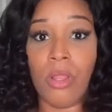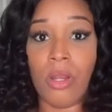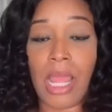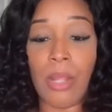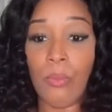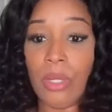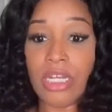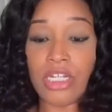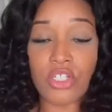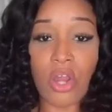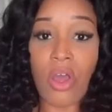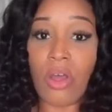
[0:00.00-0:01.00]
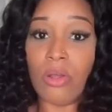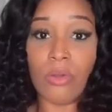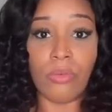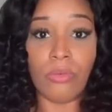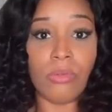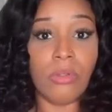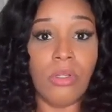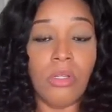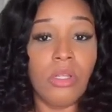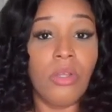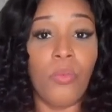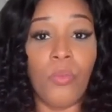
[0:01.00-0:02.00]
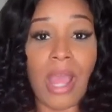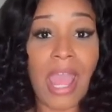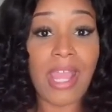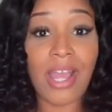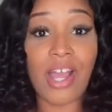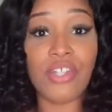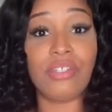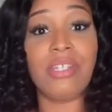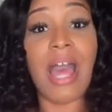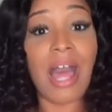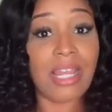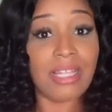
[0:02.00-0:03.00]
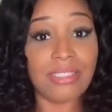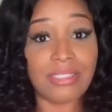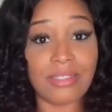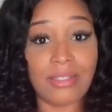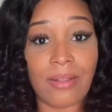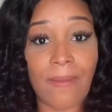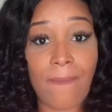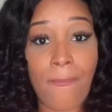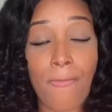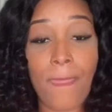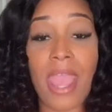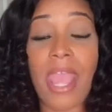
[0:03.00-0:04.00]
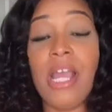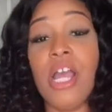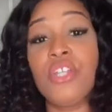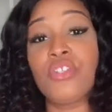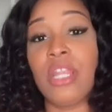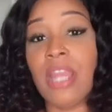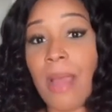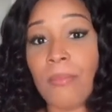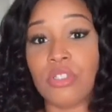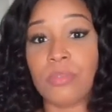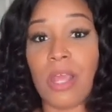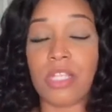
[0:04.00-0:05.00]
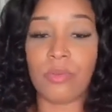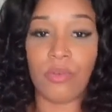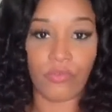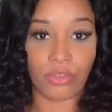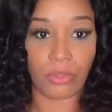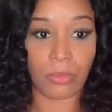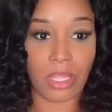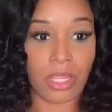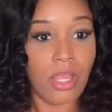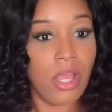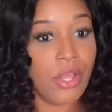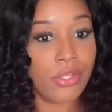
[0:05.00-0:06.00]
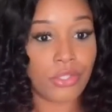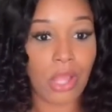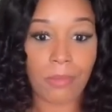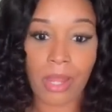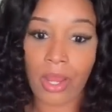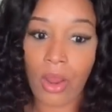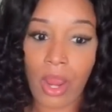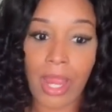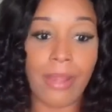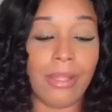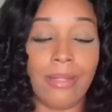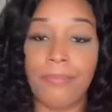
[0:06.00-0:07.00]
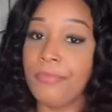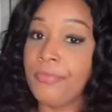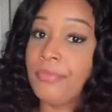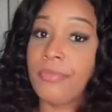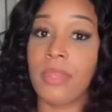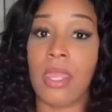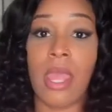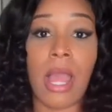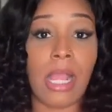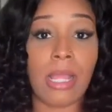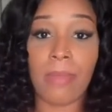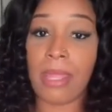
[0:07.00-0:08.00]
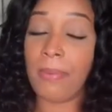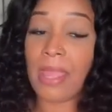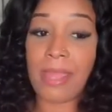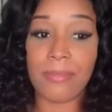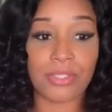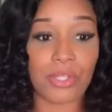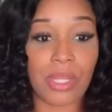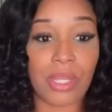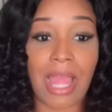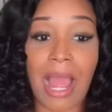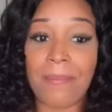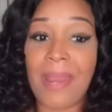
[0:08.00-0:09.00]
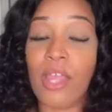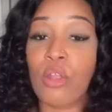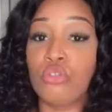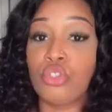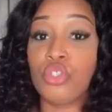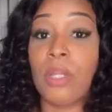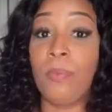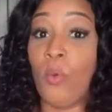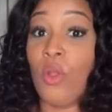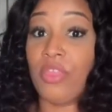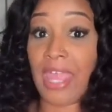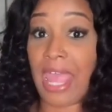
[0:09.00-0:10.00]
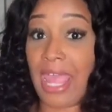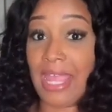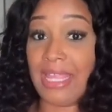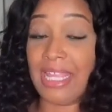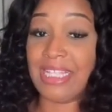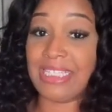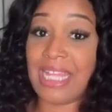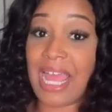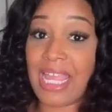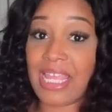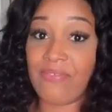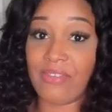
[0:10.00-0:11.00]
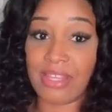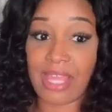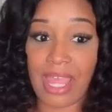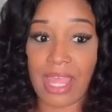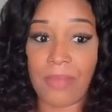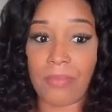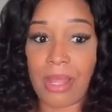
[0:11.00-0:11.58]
Like, what did y'all, $800? $800, and I'm responsible for $3. So I'm like, all right, I can make payments on it. I'm not gonna trip on that. It's not even that.